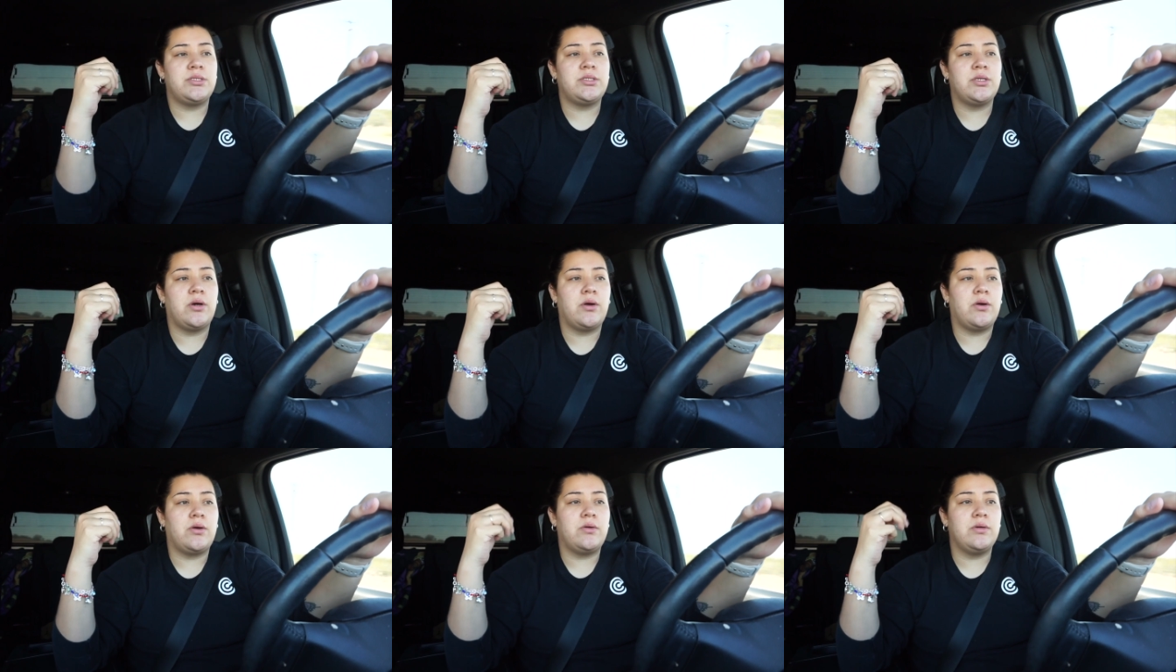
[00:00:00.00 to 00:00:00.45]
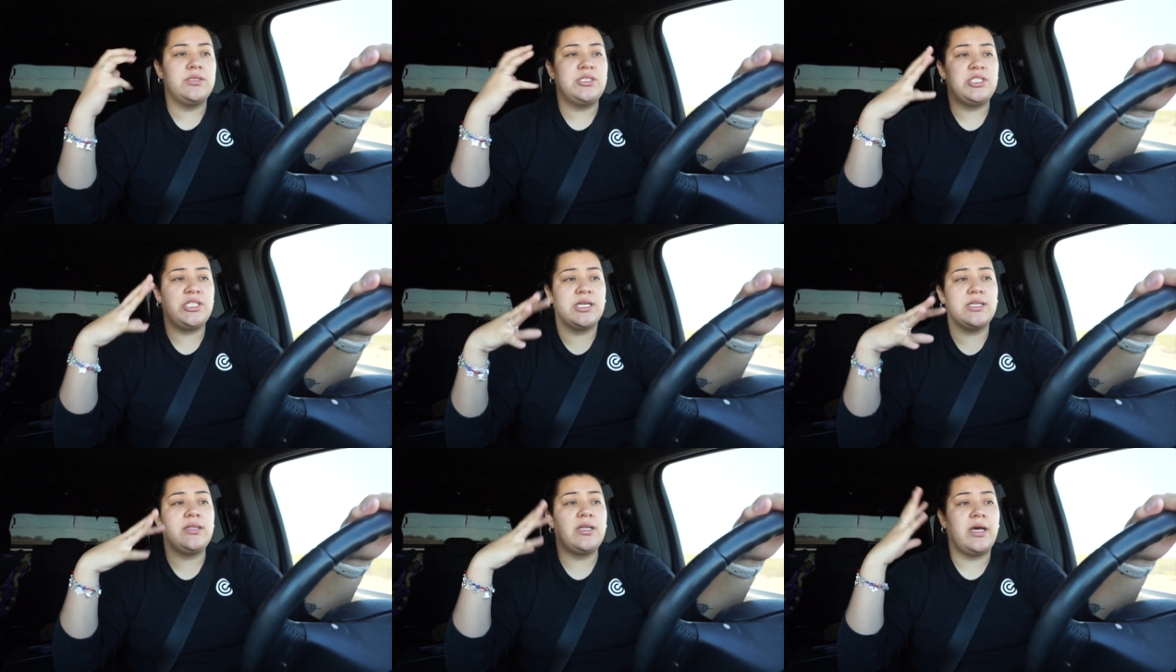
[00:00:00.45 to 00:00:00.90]
So
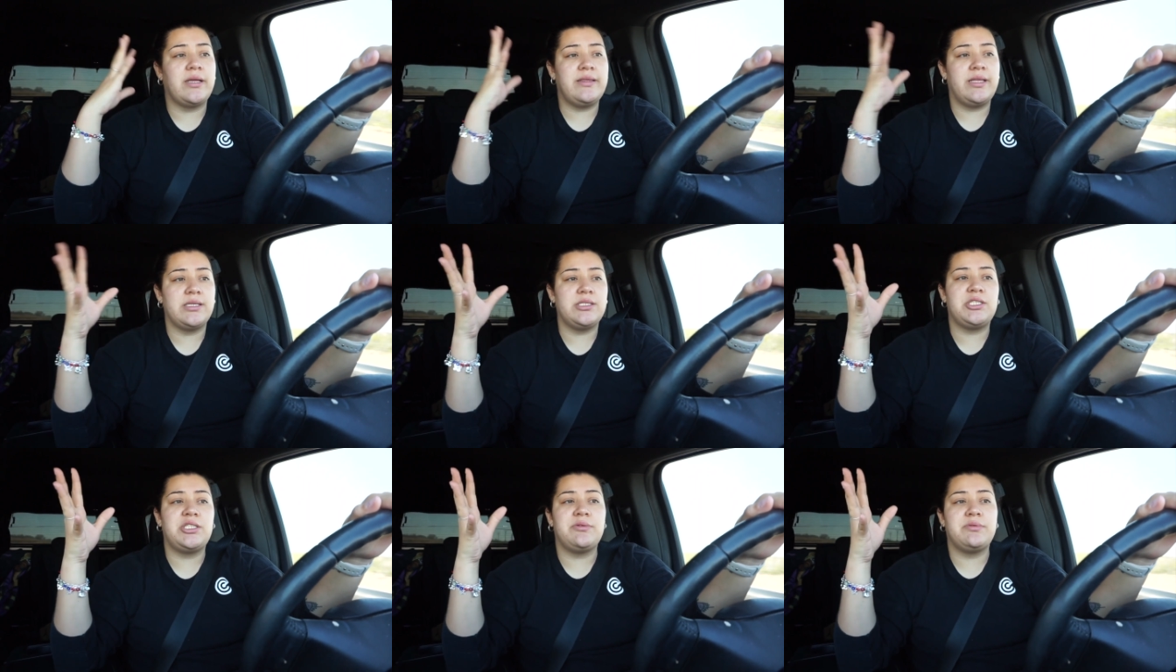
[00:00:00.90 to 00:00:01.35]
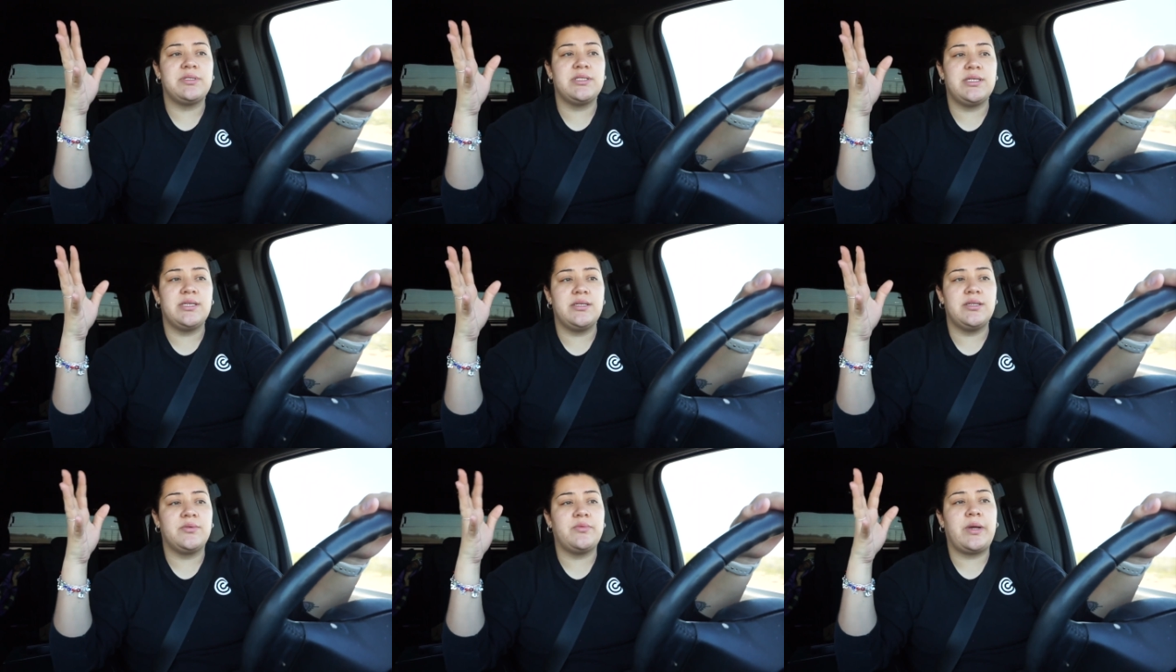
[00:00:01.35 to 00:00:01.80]
she thought that she was
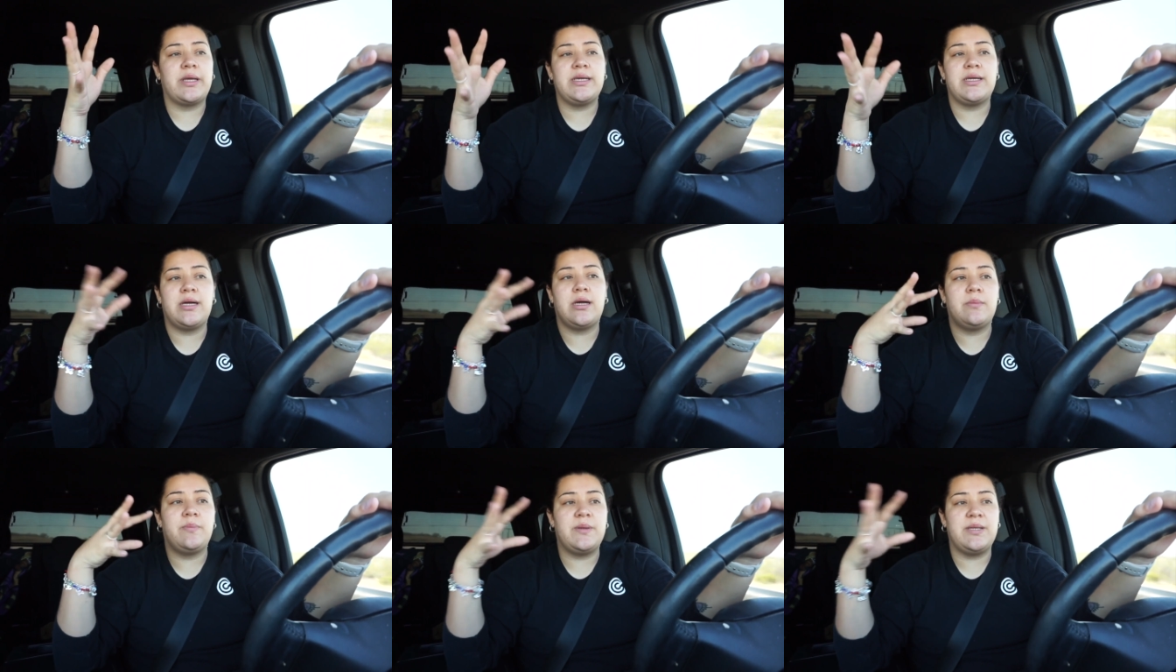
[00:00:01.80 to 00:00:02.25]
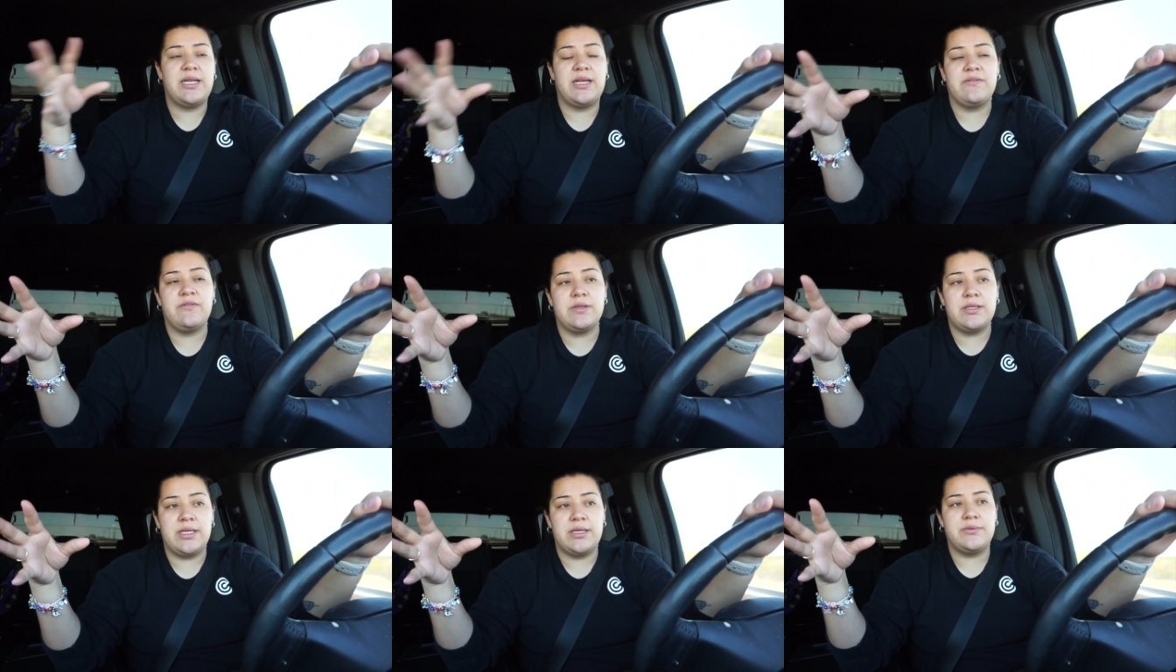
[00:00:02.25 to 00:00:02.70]
gonna wake up and
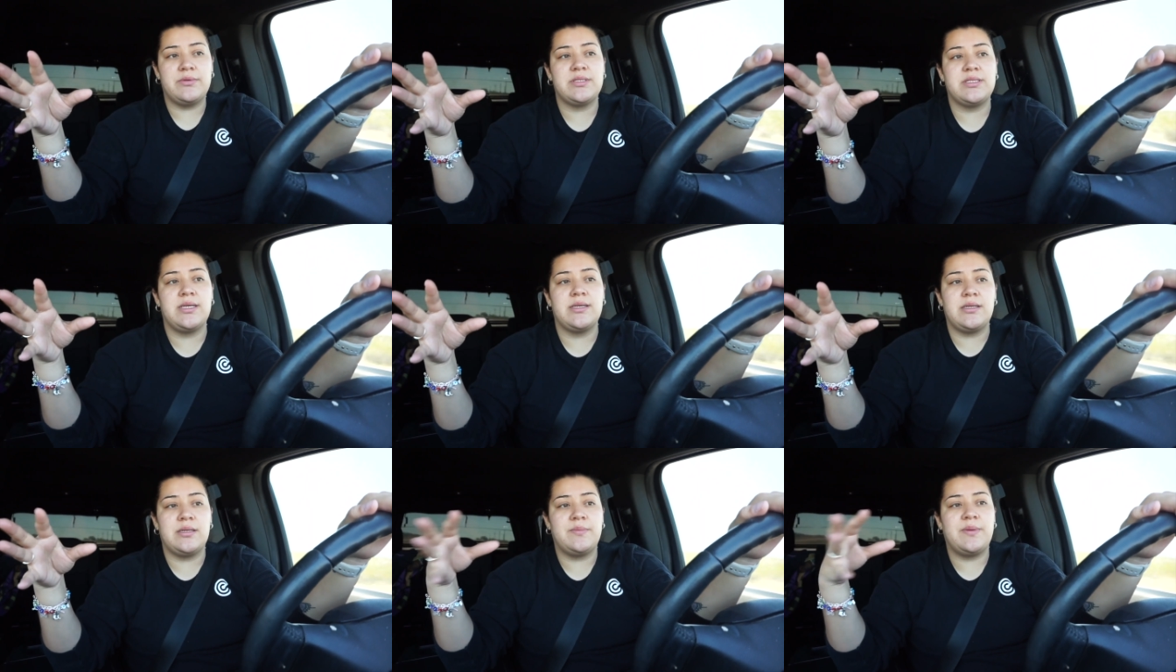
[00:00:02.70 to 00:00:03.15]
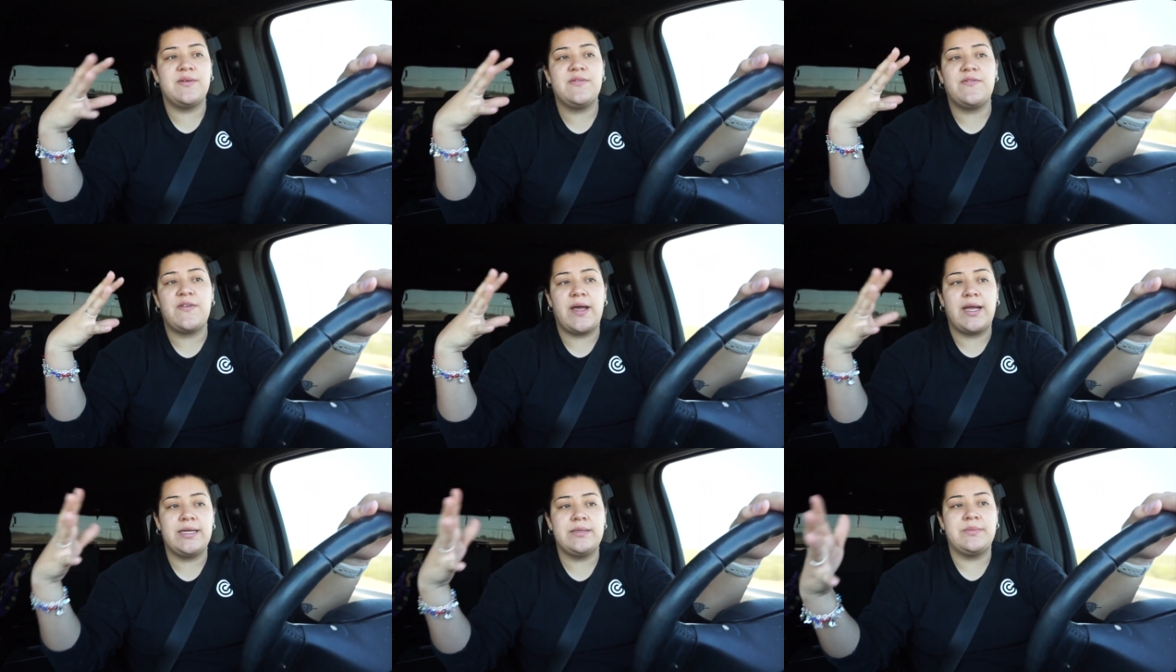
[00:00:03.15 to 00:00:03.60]
everything was gonna be
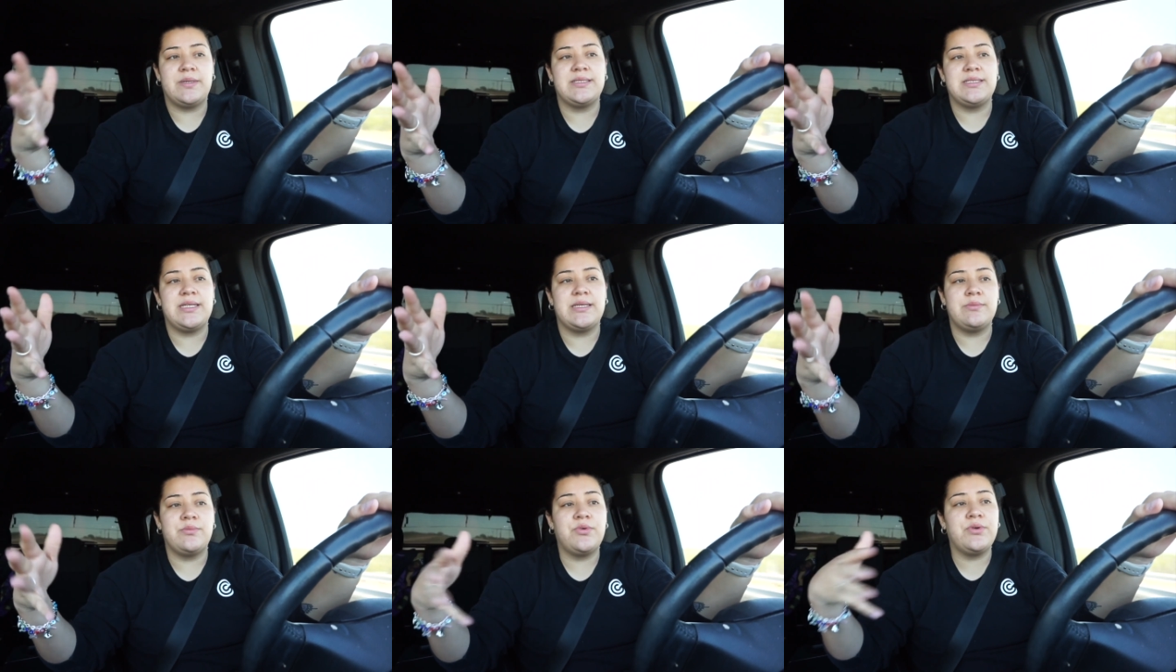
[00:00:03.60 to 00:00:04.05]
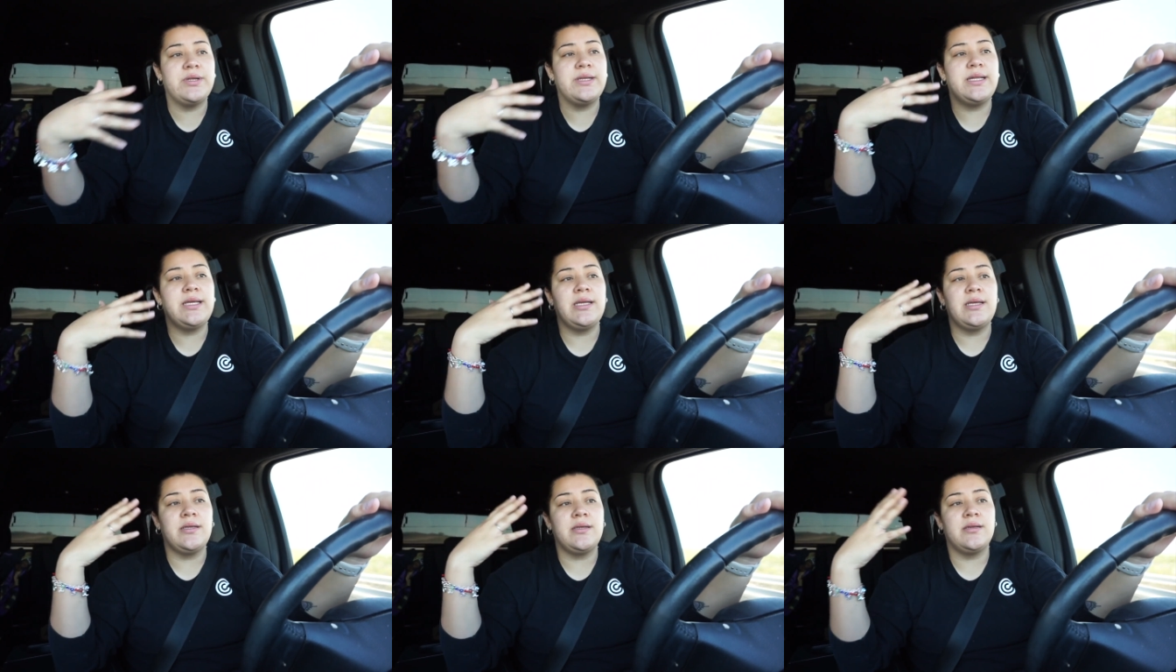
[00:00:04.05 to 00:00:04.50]
fine Monday
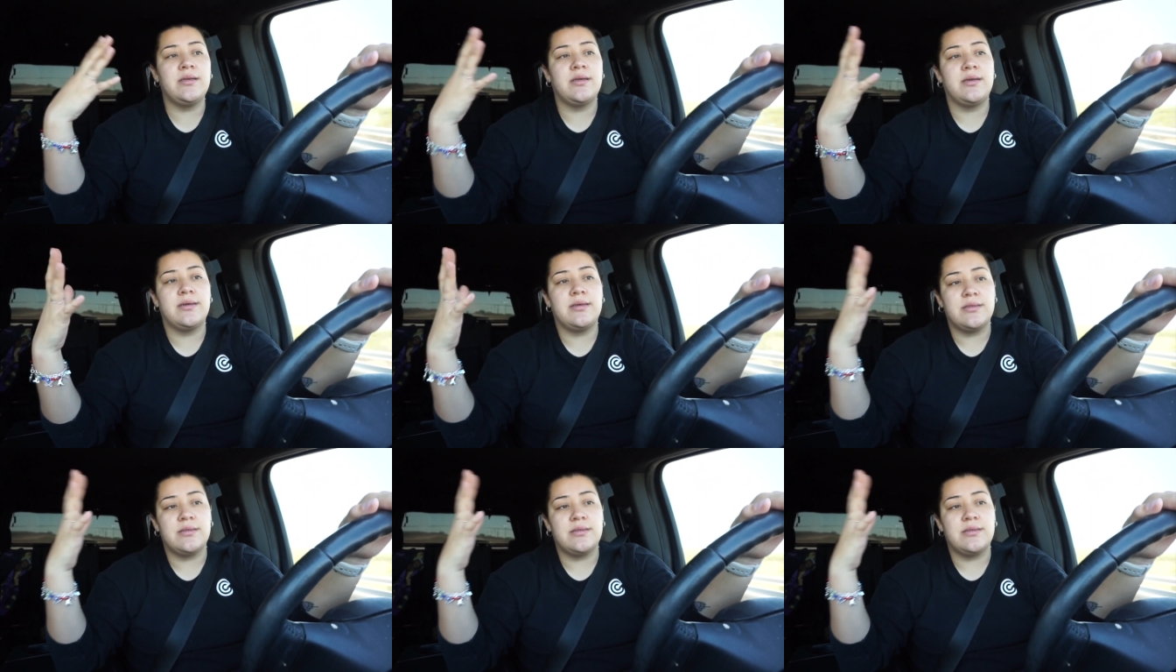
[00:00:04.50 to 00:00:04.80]
morning.